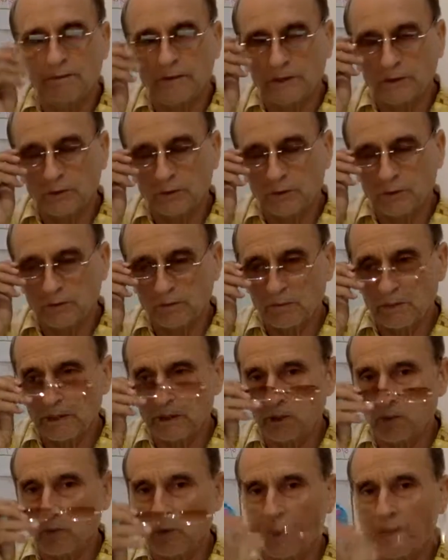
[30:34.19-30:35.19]
and you can be
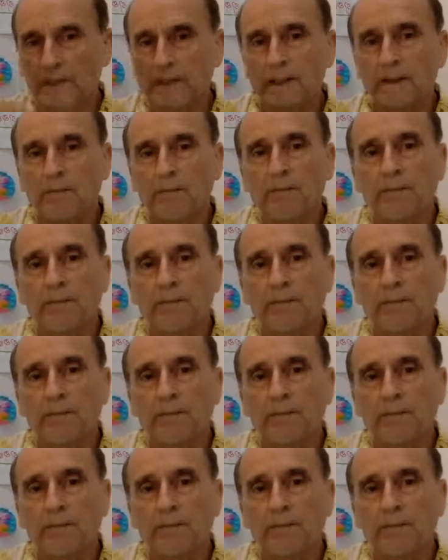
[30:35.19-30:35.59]
the one that